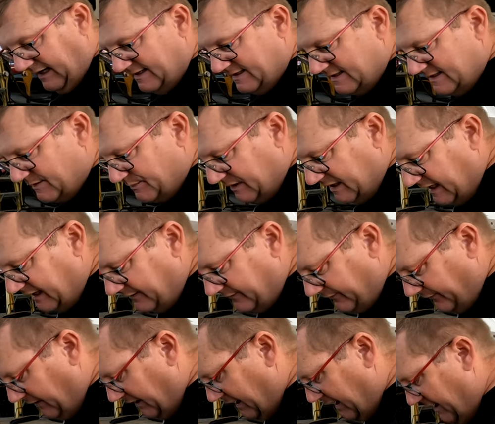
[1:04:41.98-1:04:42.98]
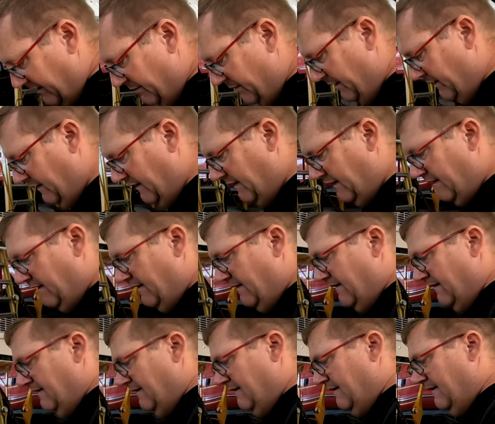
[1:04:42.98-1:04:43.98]
license plate frame.
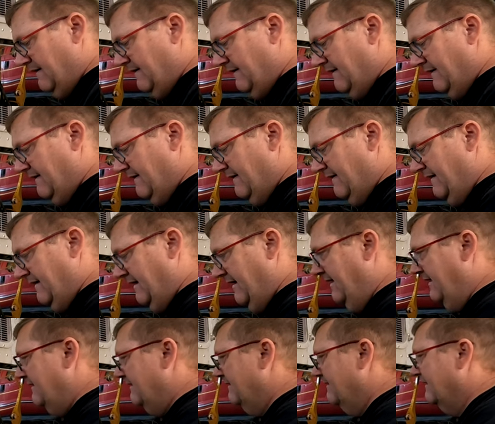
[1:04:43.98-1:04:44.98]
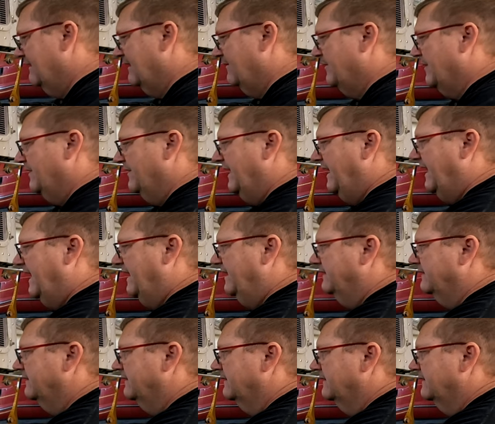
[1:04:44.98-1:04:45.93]
How about that?